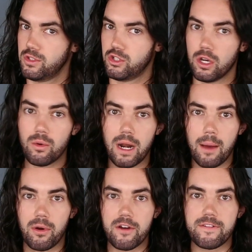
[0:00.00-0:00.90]
Sure, we're
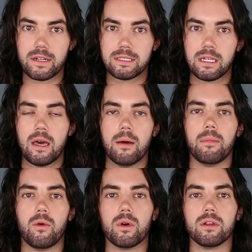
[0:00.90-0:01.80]
not perfect,
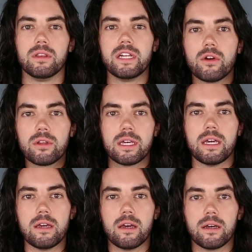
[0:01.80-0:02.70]
but we're
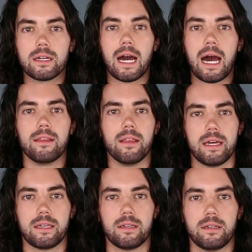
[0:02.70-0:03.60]
literally
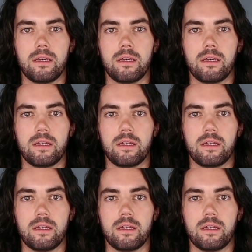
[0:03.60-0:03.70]
God-like.